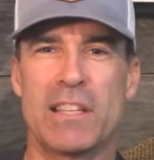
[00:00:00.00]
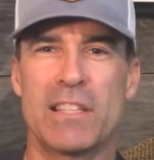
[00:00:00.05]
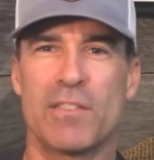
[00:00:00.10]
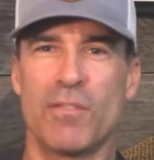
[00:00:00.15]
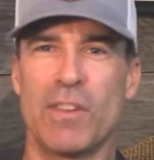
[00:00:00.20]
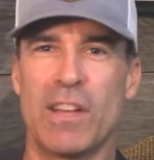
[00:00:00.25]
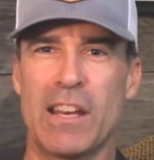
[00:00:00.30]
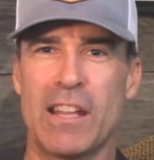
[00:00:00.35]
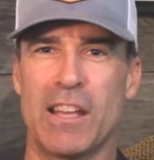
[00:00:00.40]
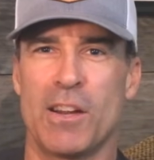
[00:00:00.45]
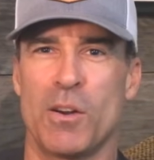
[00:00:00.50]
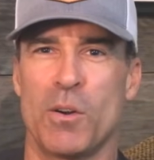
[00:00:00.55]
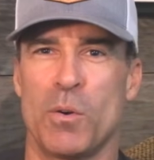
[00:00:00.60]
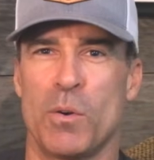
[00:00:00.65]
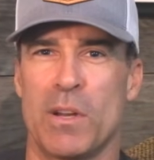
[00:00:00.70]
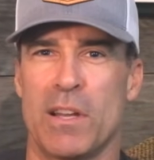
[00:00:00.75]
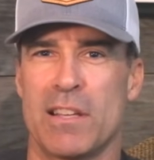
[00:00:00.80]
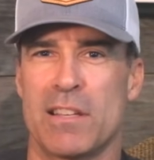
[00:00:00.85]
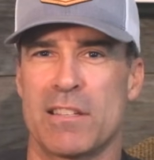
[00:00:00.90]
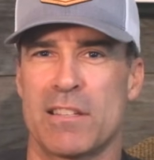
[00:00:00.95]
video
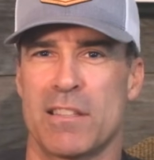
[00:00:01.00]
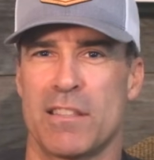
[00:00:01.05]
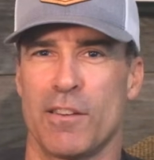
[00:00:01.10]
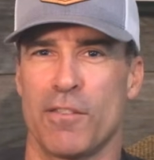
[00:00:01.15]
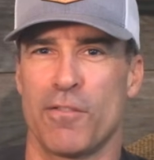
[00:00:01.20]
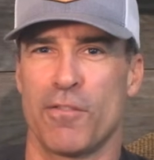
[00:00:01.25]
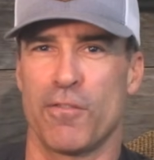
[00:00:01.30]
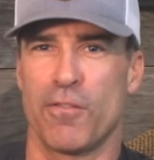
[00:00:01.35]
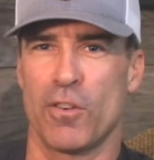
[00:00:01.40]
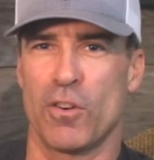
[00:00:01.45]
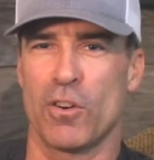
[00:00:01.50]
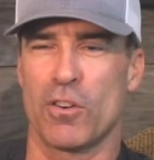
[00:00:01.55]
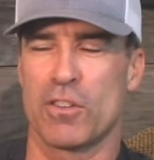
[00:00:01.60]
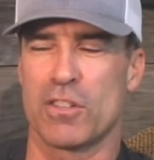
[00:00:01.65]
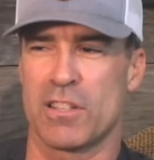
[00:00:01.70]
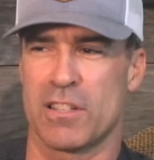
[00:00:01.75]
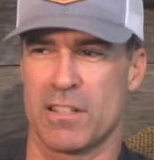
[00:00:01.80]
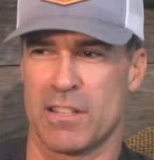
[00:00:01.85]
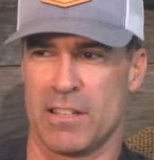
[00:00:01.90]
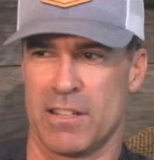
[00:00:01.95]
is the
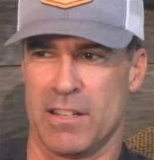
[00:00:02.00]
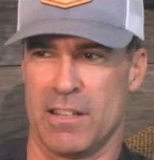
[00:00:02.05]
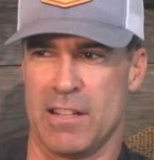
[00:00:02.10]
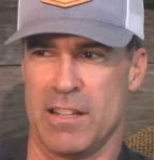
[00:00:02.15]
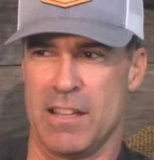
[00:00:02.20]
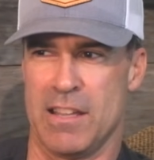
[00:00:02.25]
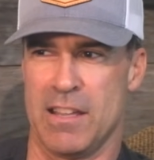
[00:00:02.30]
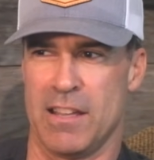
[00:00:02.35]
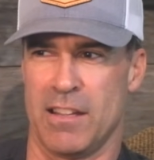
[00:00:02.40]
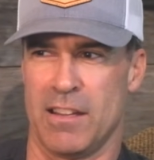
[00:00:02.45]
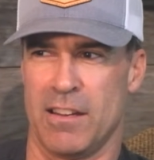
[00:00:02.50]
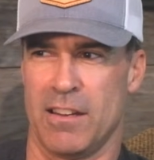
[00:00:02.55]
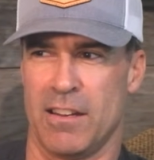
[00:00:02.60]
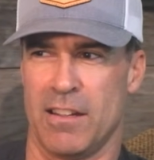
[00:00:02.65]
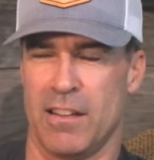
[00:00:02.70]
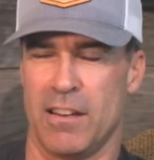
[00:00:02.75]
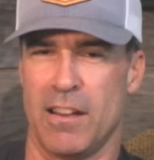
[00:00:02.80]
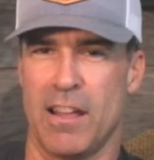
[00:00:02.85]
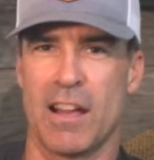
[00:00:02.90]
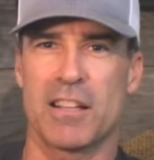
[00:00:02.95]
first in
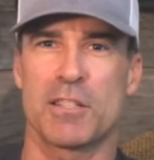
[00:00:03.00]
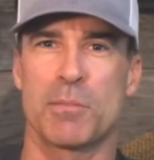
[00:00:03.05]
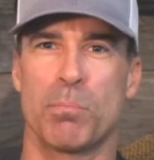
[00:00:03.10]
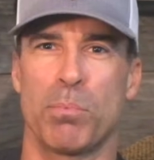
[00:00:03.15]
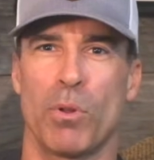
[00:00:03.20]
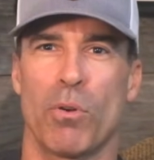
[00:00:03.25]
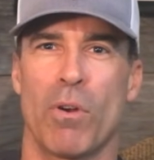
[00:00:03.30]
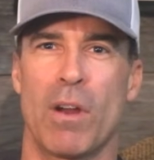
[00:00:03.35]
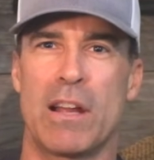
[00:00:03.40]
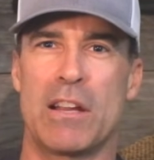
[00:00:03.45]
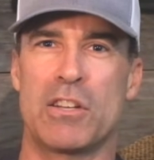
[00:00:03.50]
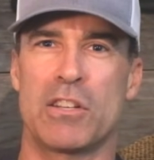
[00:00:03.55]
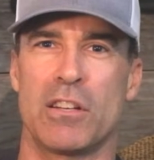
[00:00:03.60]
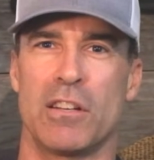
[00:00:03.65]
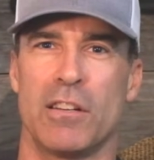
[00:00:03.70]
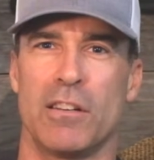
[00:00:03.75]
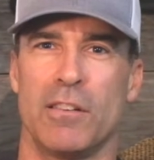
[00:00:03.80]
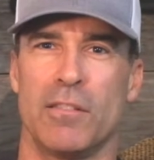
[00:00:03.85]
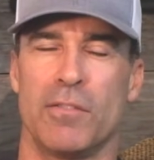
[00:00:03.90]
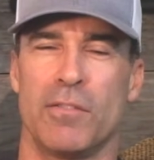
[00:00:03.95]
an exploration of,